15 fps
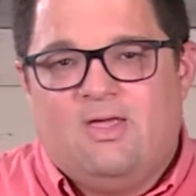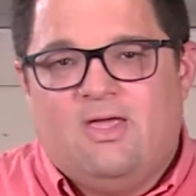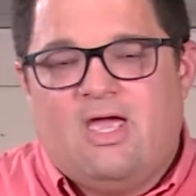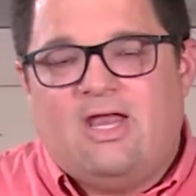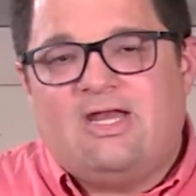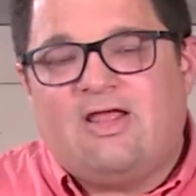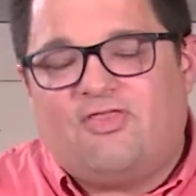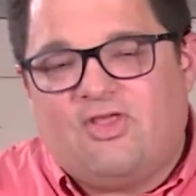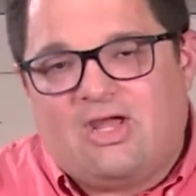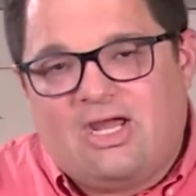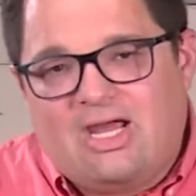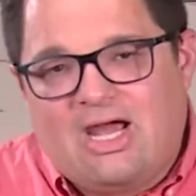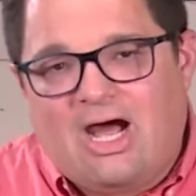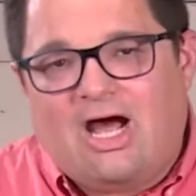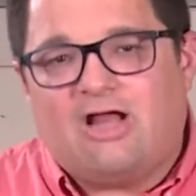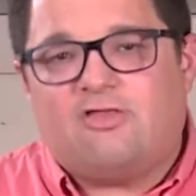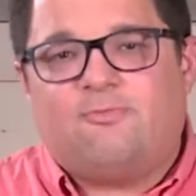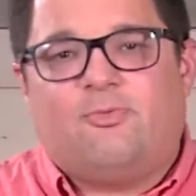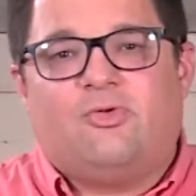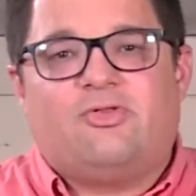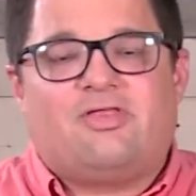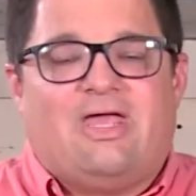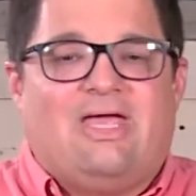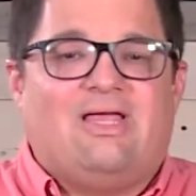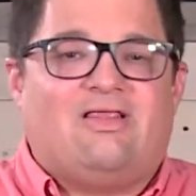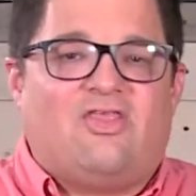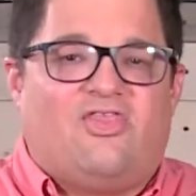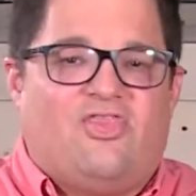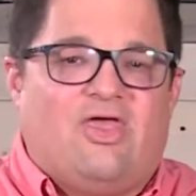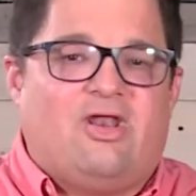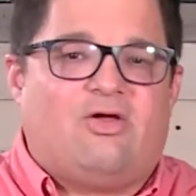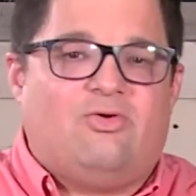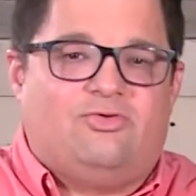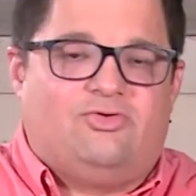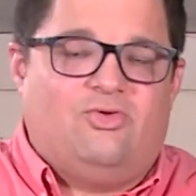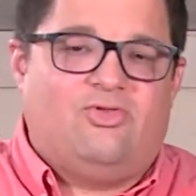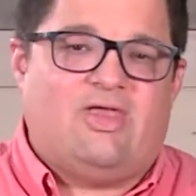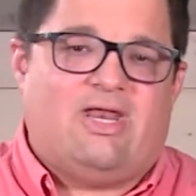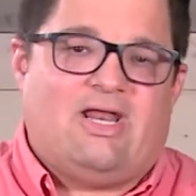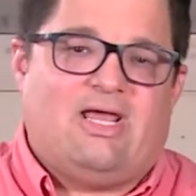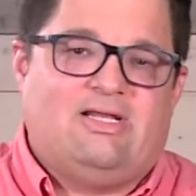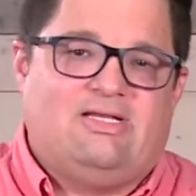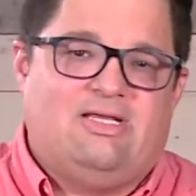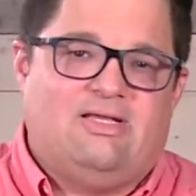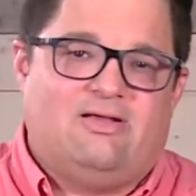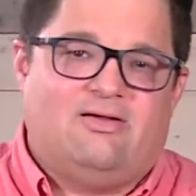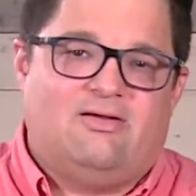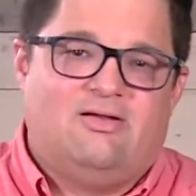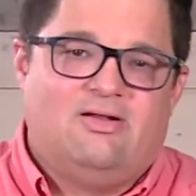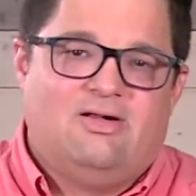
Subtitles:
And yet the gospel is antithetical to that idea.